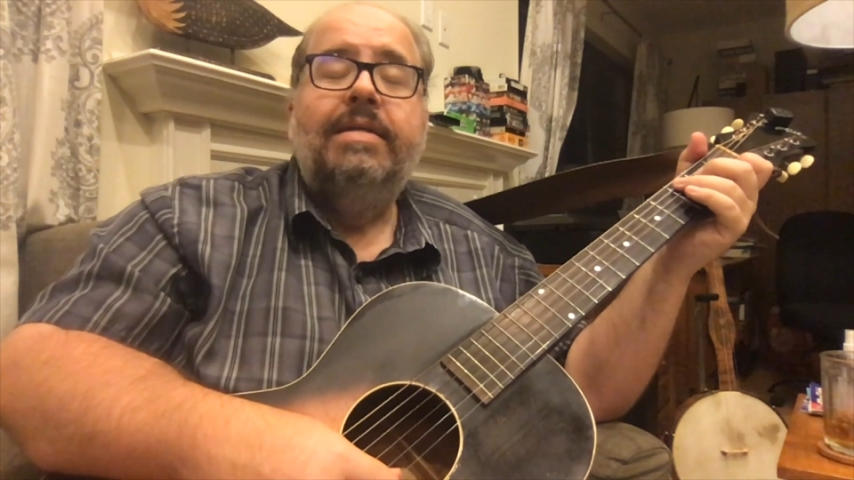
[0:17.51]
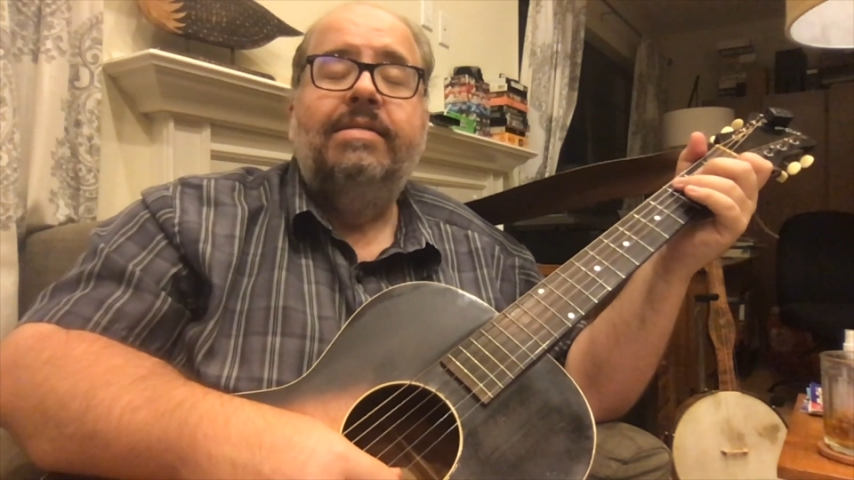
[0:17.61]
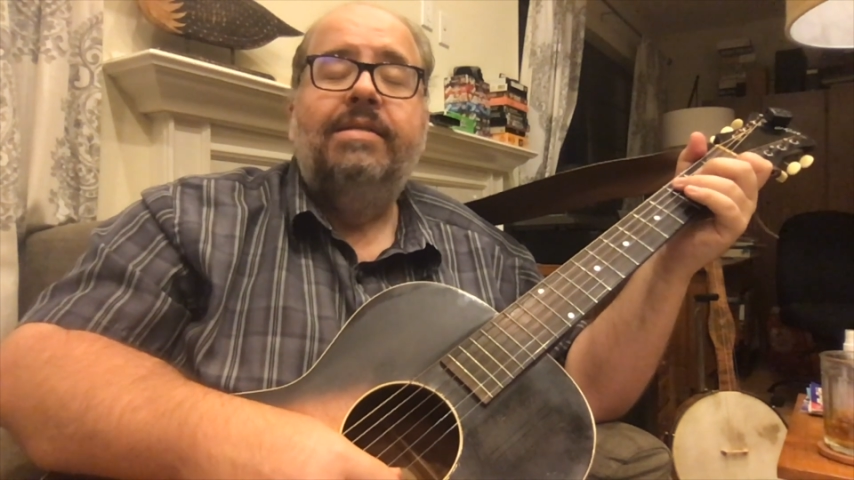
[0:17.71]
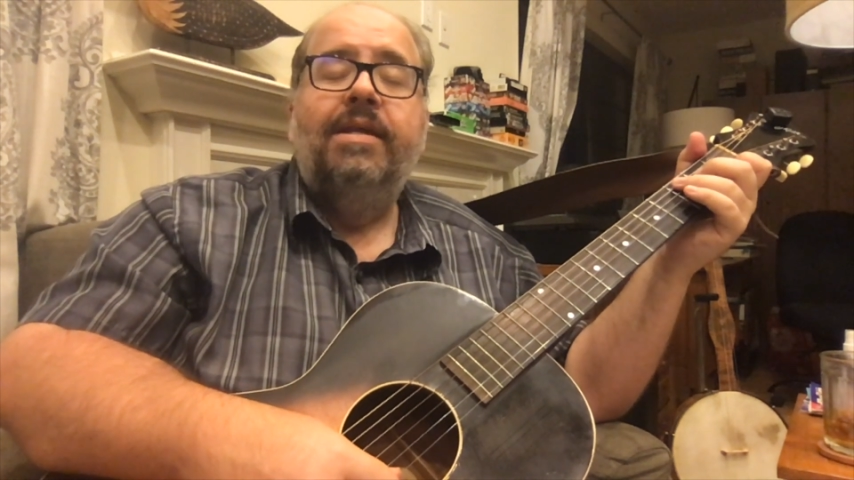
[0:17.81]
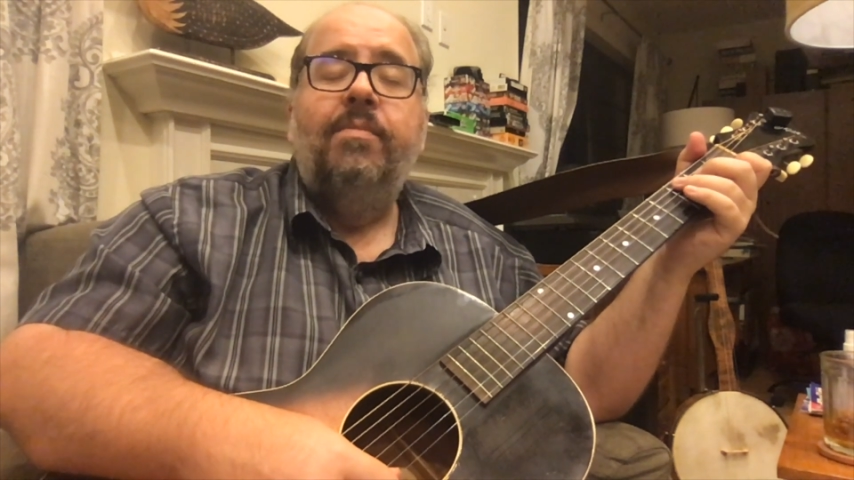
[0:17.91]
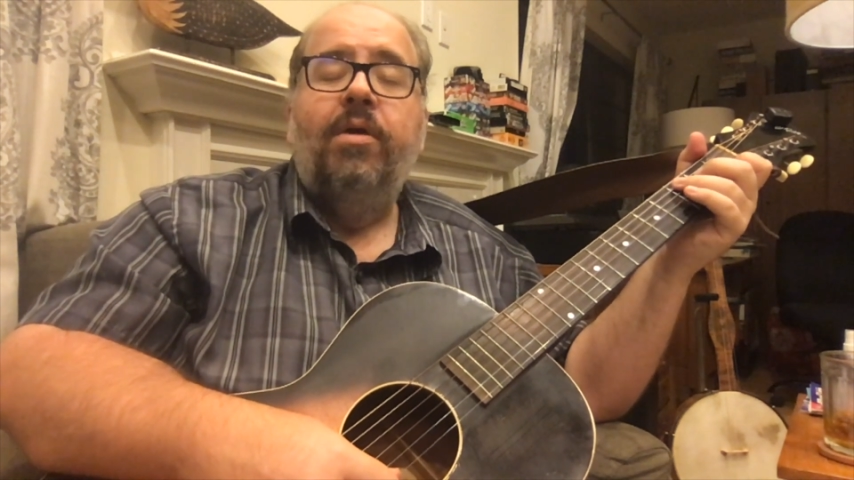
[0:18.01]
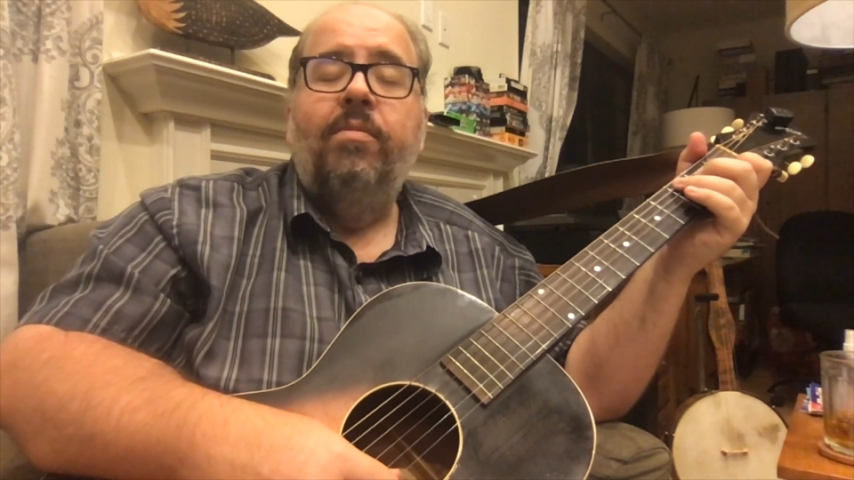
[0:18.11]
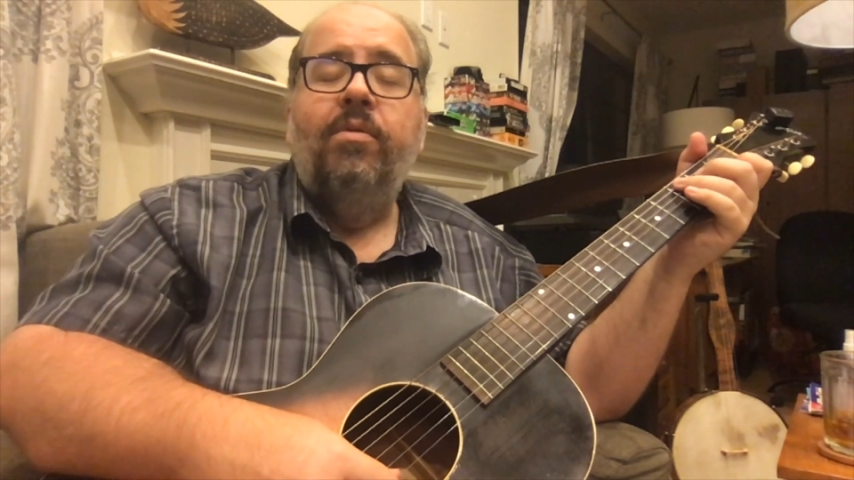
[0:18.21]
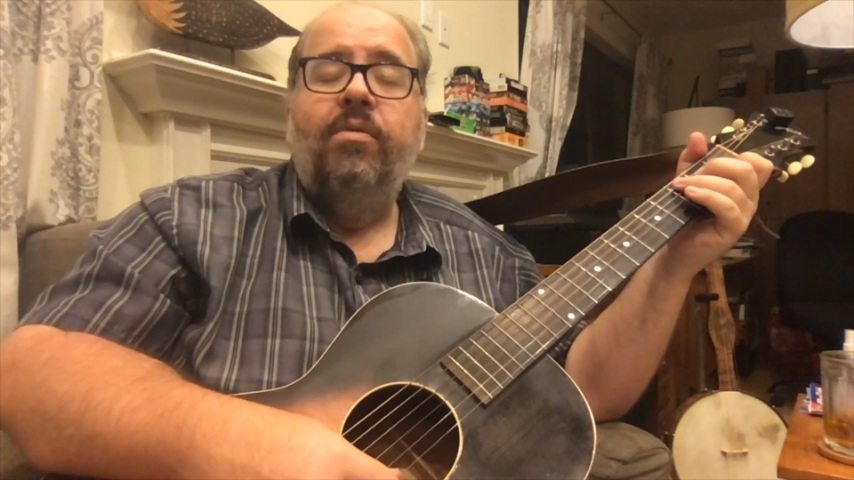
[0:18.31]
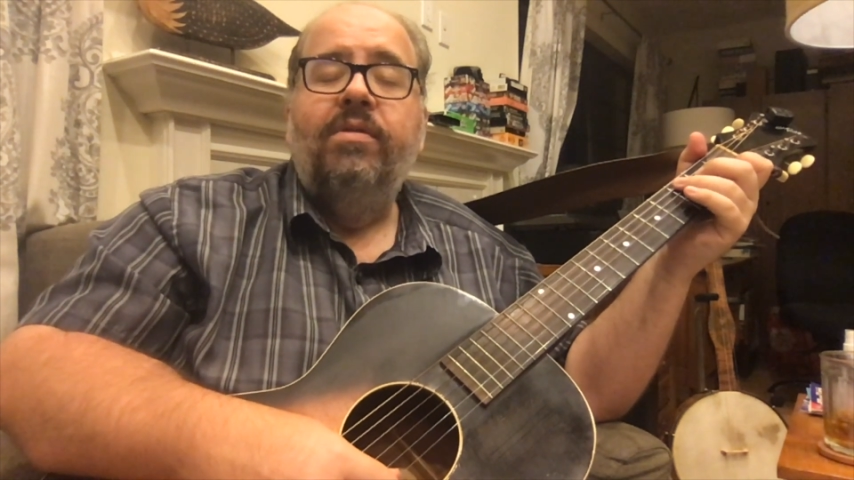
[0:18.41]
Santa
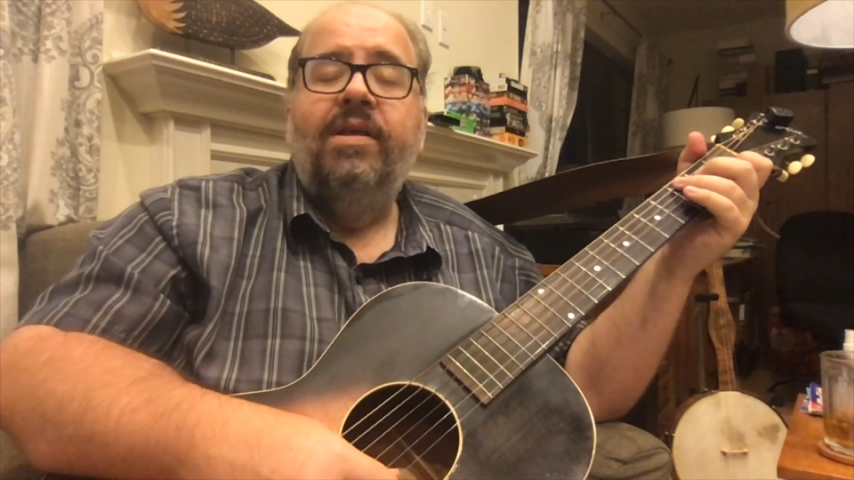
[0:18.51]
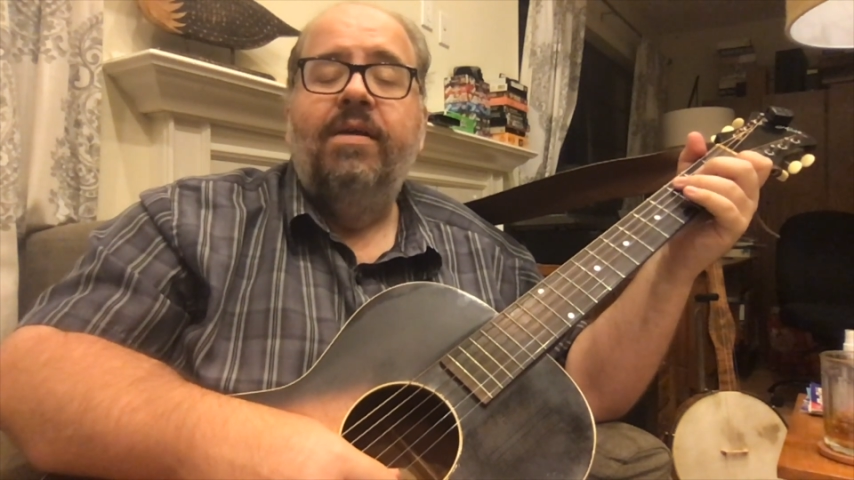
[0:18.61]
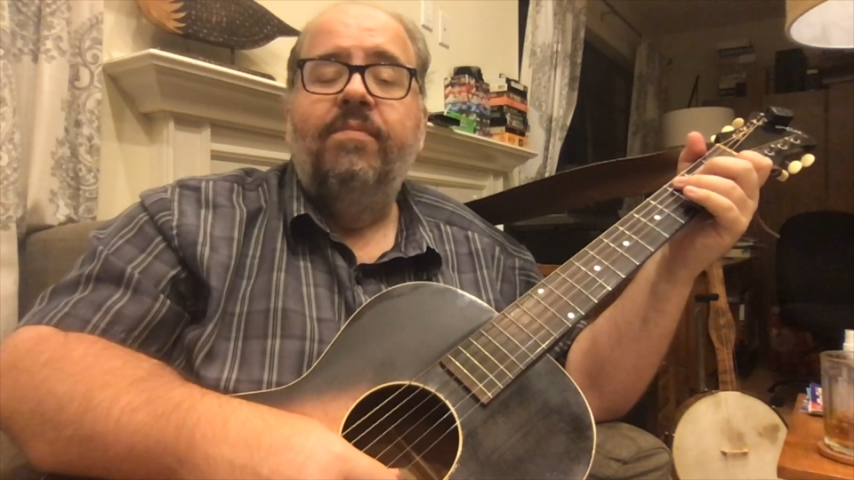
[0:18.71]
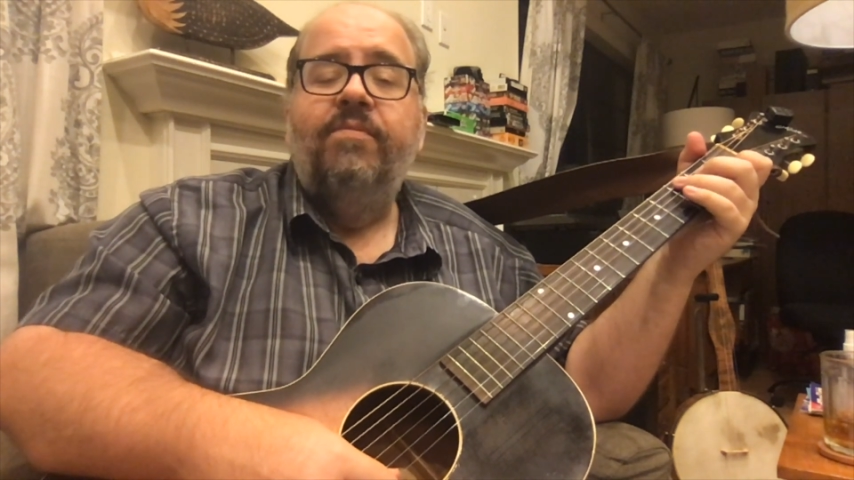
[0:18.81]
Barbara Old Time